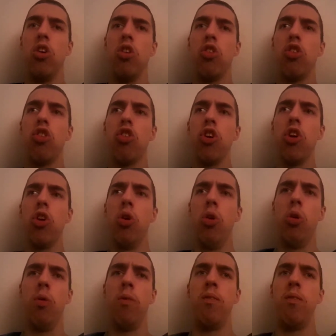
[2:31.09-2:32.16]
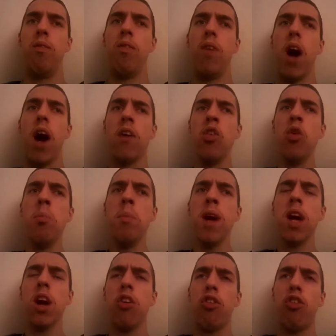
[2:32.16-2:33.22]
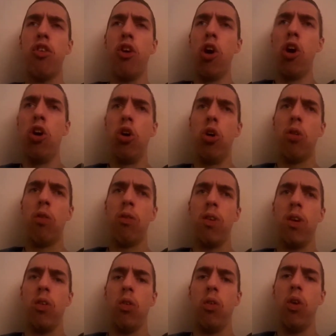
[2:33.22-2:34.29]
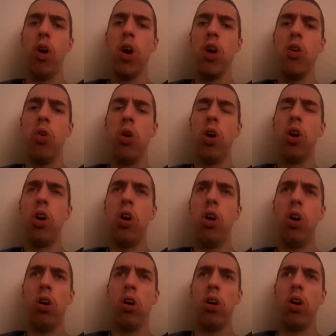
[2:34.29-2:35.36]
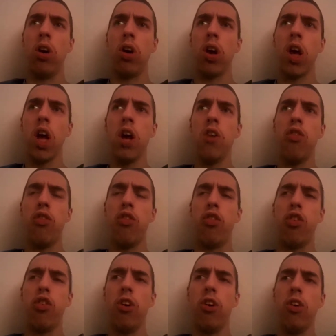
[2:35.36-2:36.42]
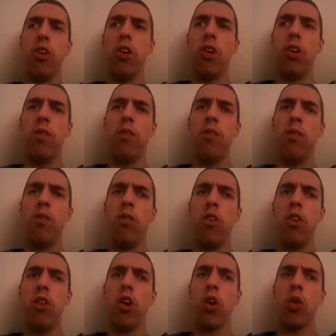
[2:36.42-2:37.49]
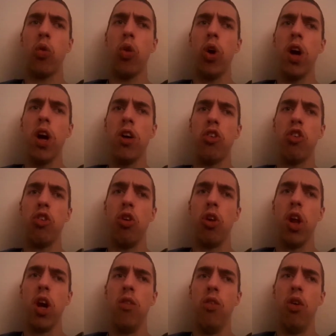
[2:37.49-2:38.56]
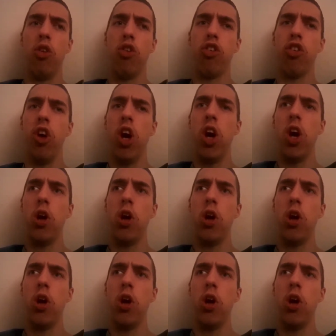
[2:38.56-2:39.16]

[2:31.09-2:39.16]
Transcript: So, I will make a forum where you all can um, request your levels.